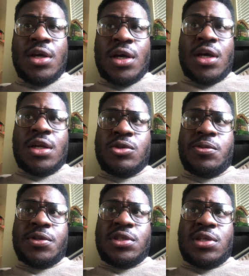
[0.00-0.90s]
and it was
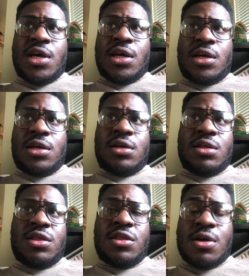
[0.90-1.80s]
supposed to take
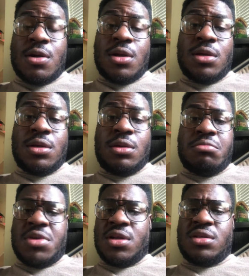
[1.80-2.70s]
30
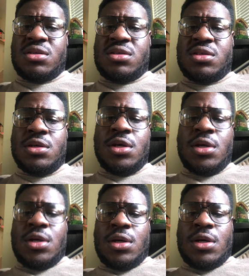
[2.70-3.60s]
minutes,
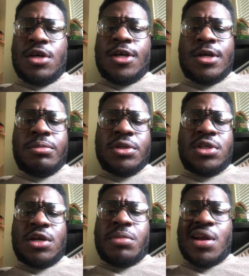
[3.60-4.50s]
but it
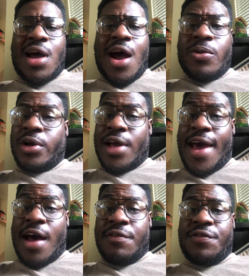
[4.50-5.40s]
took about an hour and a
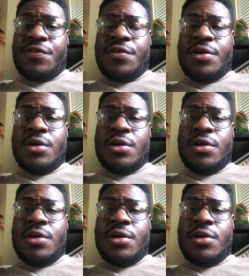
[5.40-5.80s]
half.